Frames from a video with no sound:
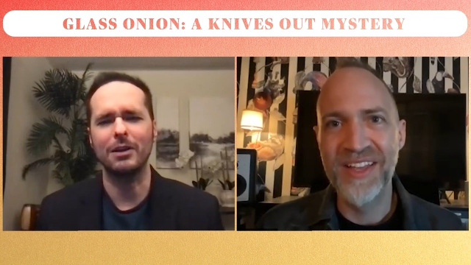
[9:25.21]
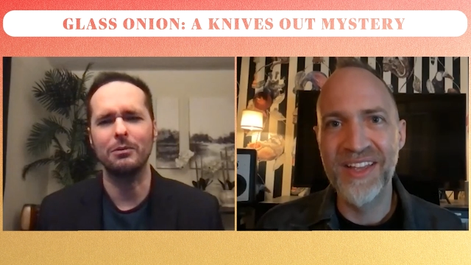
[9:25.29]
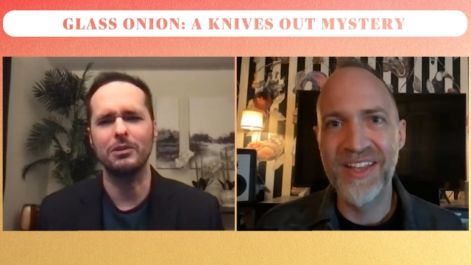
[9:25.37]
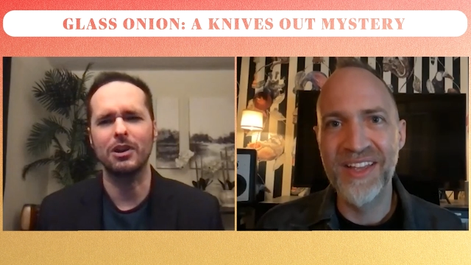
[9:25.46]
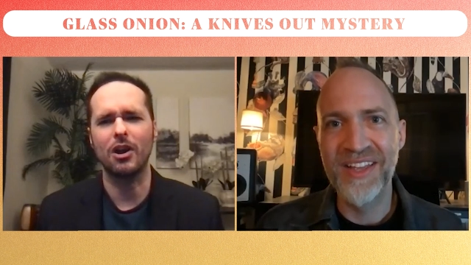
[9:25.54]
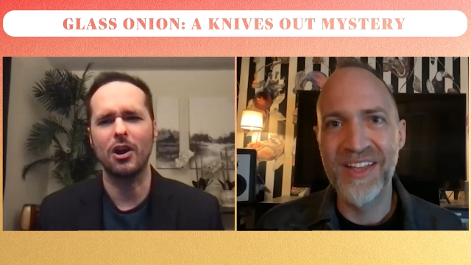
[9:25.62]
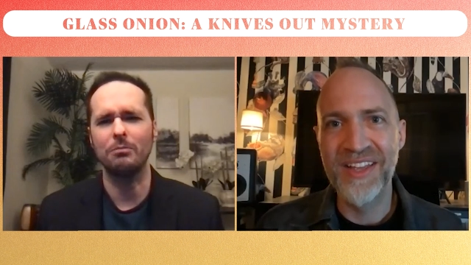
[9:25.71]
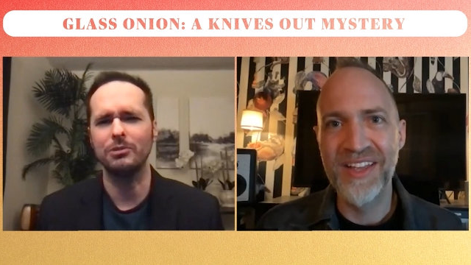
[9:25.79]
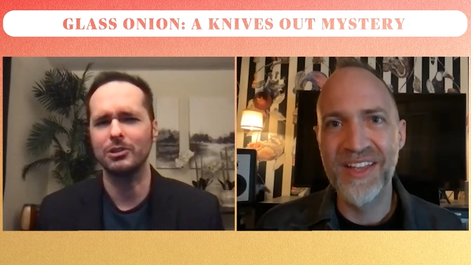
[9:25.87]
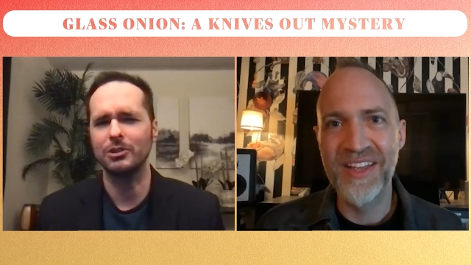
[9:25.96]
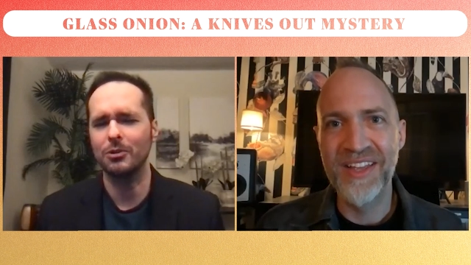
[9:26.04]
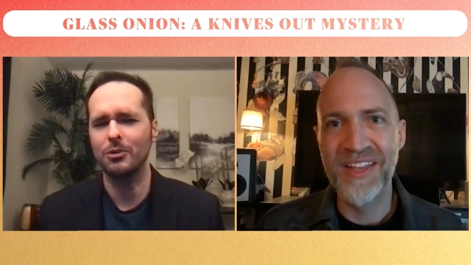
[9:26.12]
Speaker 1: that was a
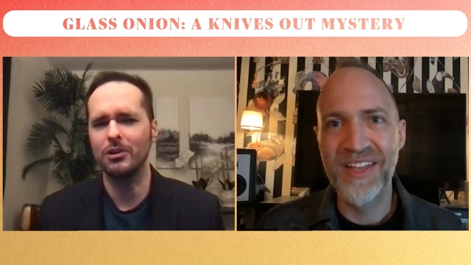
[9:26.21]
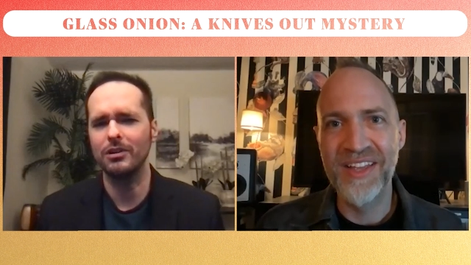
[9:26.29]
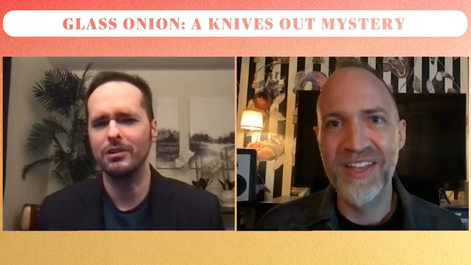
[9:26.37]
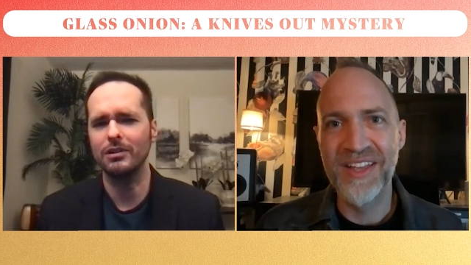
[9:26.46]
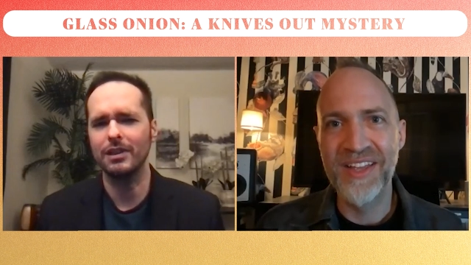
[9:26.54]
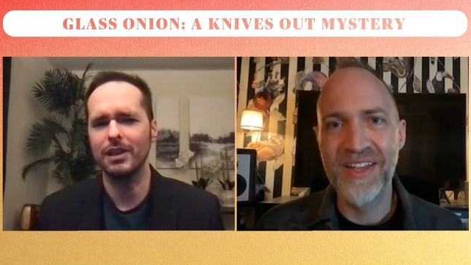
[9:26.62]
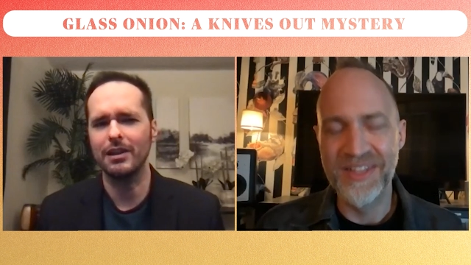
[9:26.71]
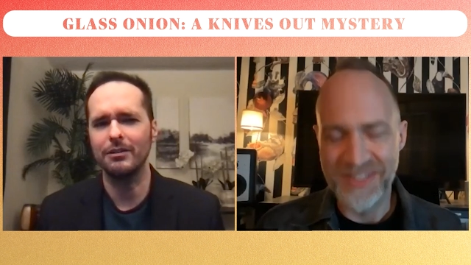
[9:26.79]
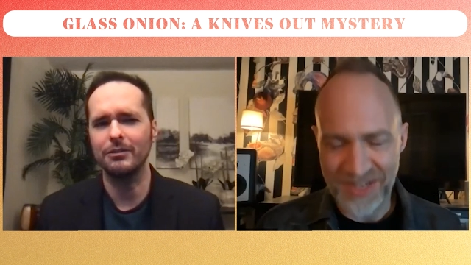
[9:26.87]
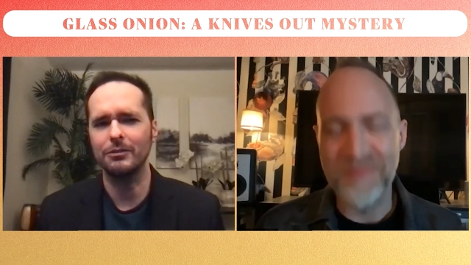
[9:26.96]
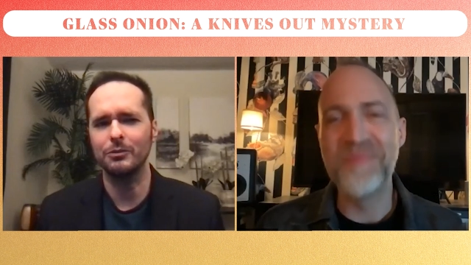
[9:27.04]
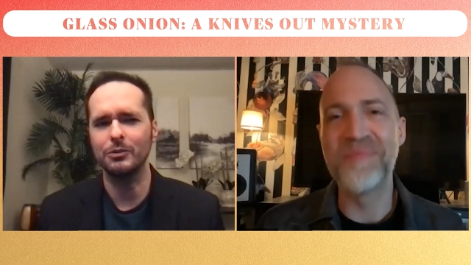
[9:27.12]
harpsichord that
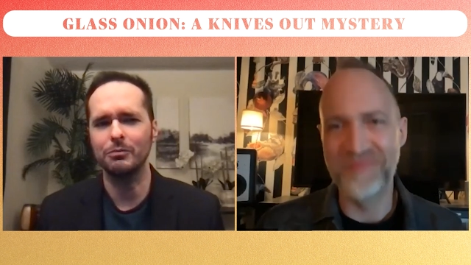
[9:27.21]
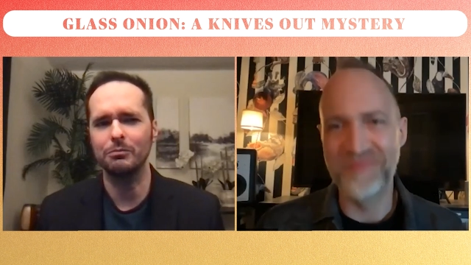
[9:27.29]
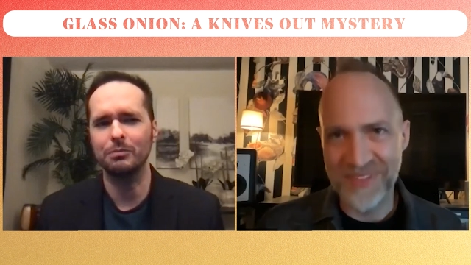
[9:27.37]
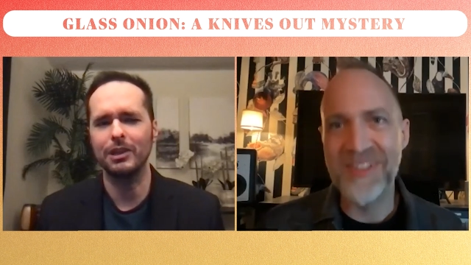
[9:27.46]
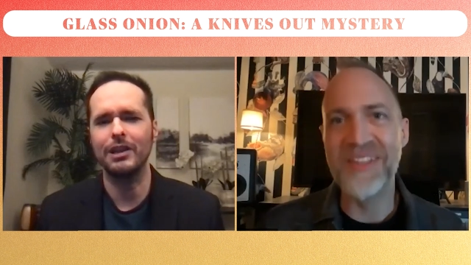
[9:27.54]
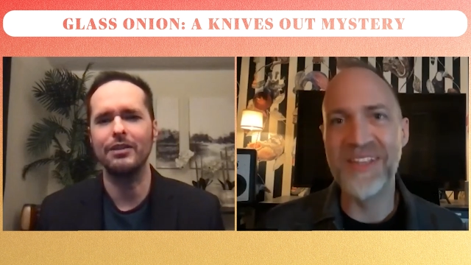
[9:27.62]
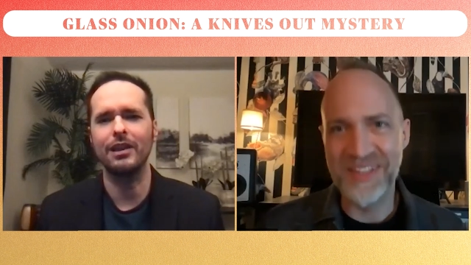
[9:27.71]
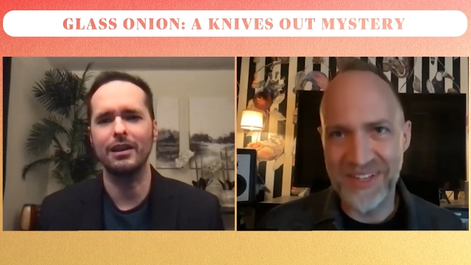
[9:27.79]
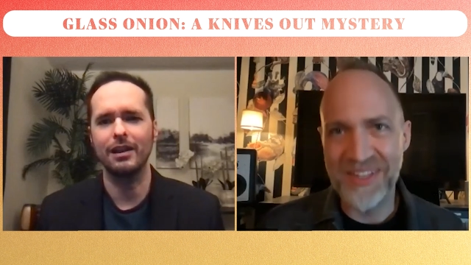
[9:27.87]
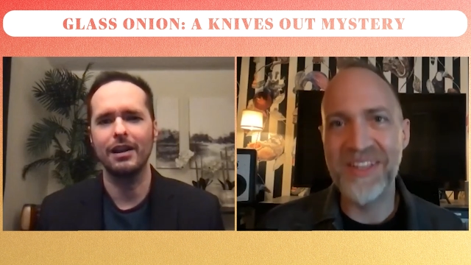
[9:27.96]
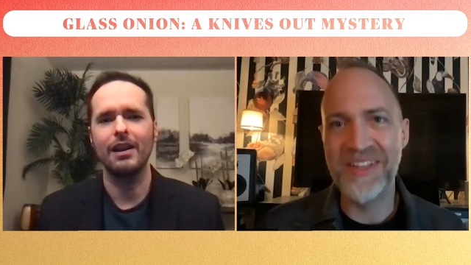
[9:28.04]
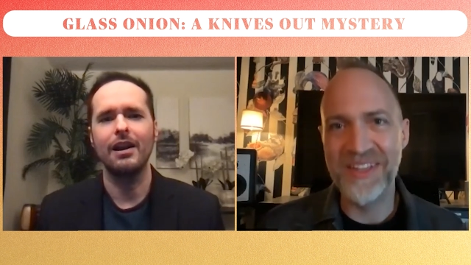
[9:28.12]
yep. was playing
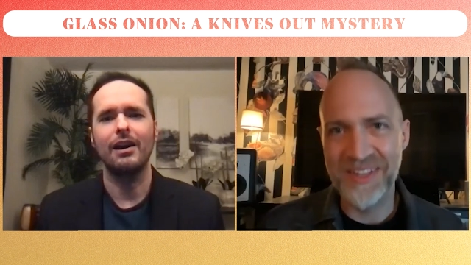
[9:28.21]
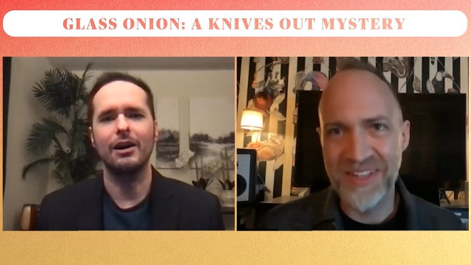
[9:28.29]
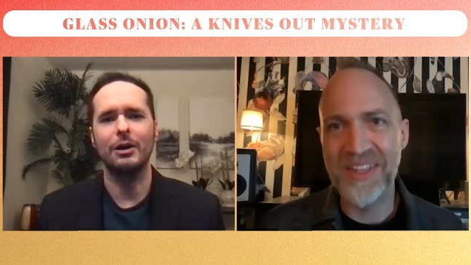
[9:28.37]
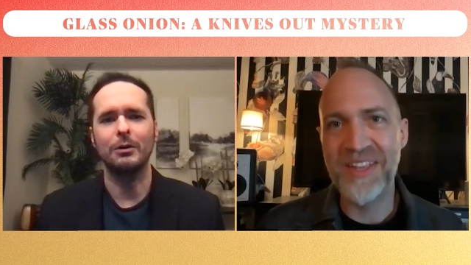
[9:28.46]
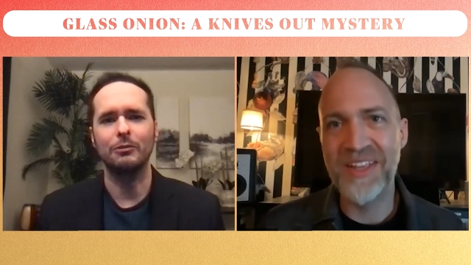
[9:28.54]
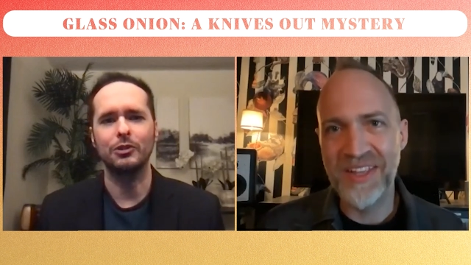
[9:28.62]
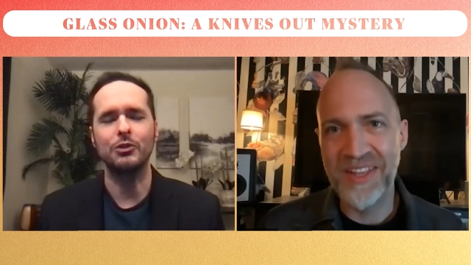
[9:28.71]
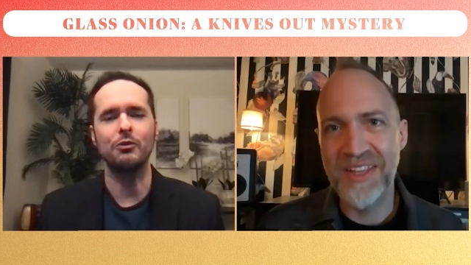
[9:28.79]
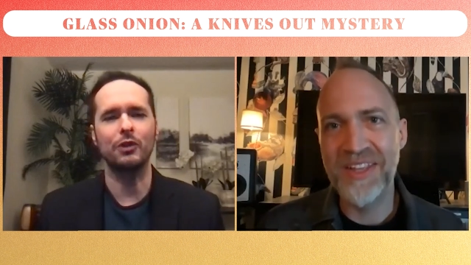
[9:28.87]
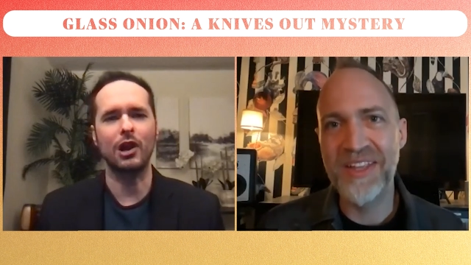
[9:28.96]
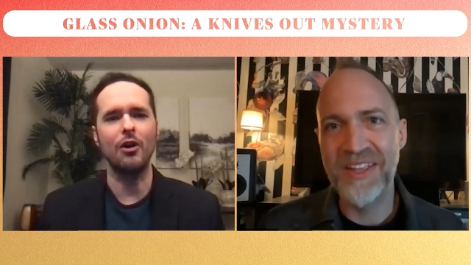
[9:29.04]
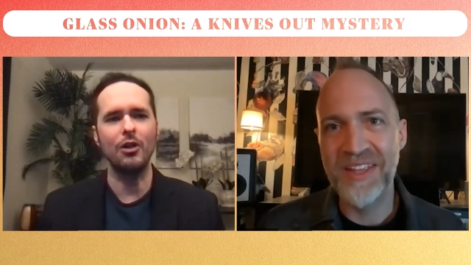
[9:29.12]
that. Um, do
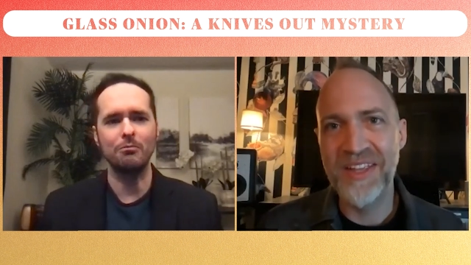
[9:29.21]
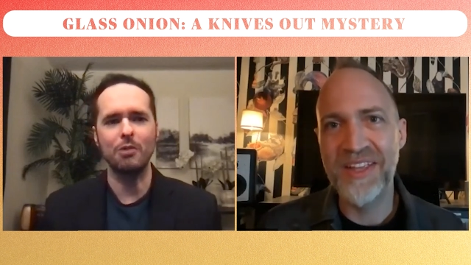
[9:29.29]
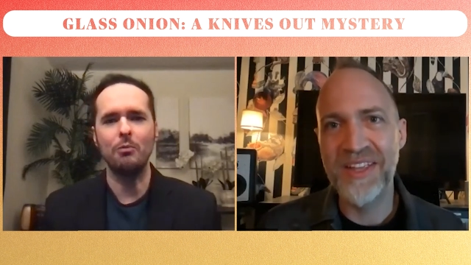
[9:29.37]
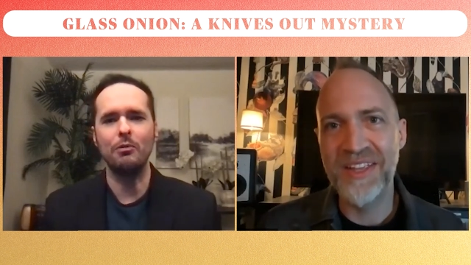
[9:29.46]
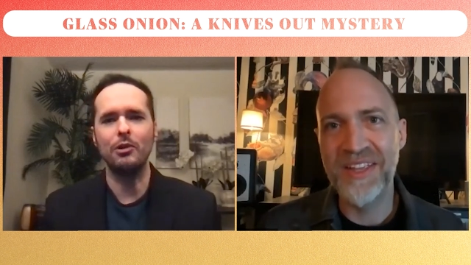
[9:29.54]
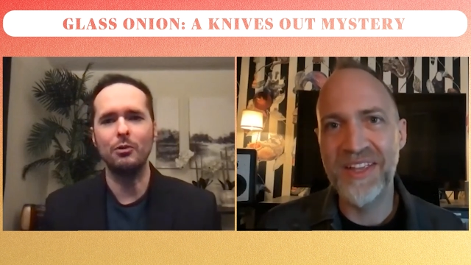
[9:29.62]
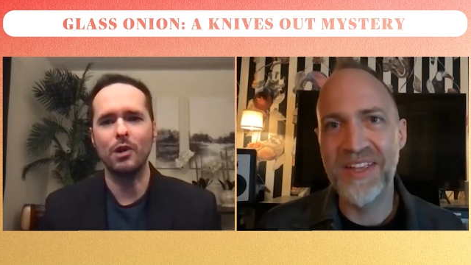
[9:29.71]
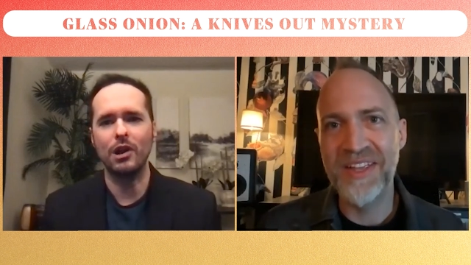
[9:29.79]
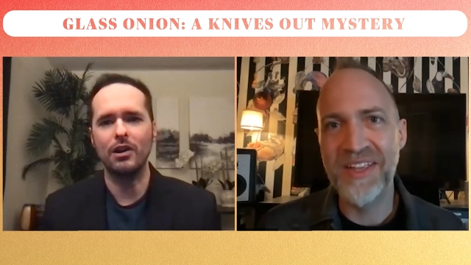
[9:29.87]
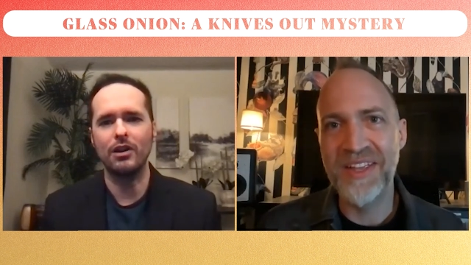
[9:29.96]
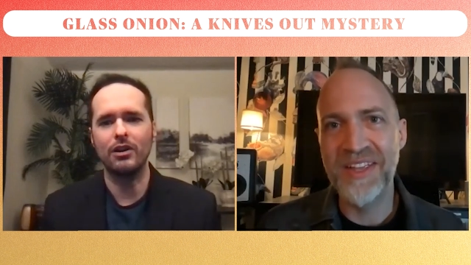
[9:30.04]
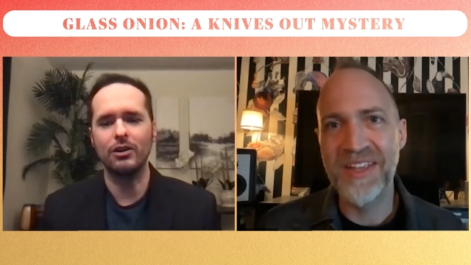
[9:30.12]
you recall the moment
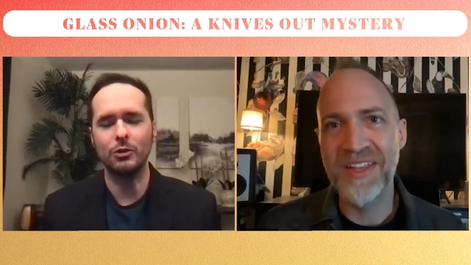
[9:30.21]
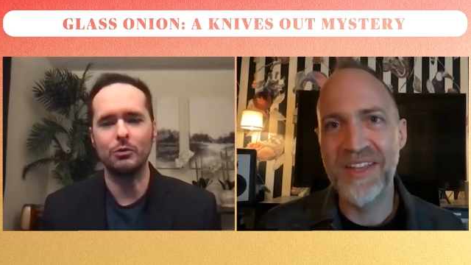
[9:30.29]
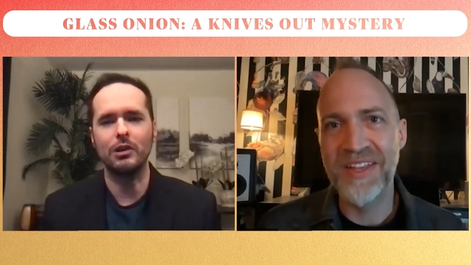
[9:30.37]
where you